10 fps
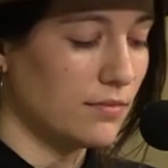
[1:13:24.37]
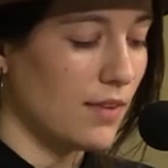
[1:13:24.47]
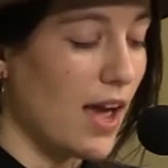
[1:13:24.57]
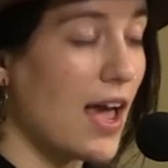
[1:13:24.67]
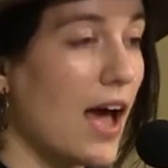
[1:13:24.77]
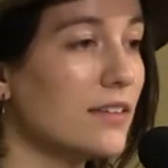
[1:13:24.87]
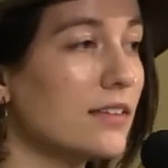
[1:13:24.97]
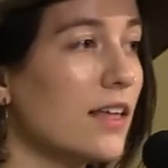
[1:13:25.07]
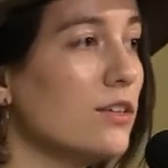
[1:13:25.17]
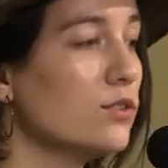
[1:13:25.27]
I ask
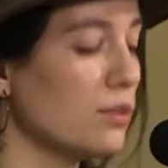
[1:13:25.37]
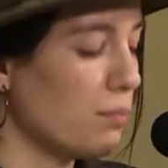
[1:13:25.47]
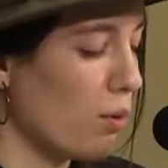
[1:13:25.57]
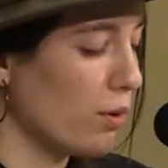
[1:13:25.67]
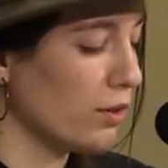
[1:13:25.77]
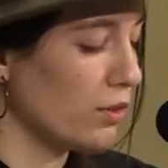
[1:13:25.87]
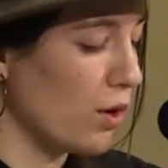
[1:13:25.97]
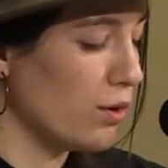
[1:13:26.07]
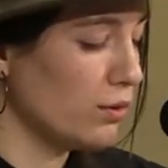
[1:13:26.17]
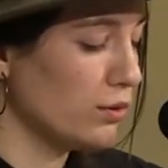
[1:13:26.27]
that you support
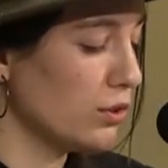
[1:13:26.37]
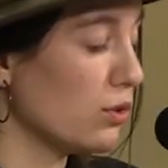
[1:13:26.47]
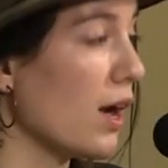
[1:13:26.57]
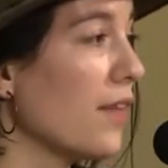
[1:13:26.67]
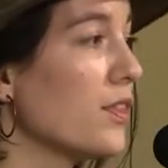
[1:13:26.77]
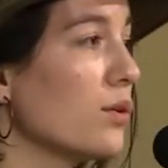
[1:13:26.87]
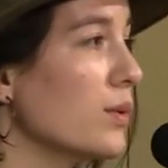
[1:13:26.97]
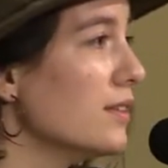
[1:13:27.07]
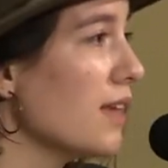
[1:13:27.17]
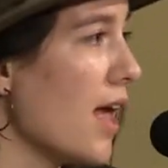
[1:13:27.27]
those who are at their
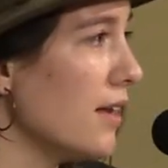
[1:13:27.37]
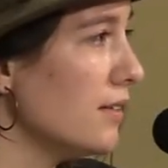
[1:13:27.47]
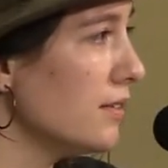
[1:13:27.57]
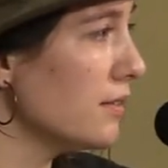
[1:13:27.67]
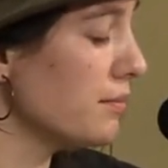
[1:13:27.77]
wits' end.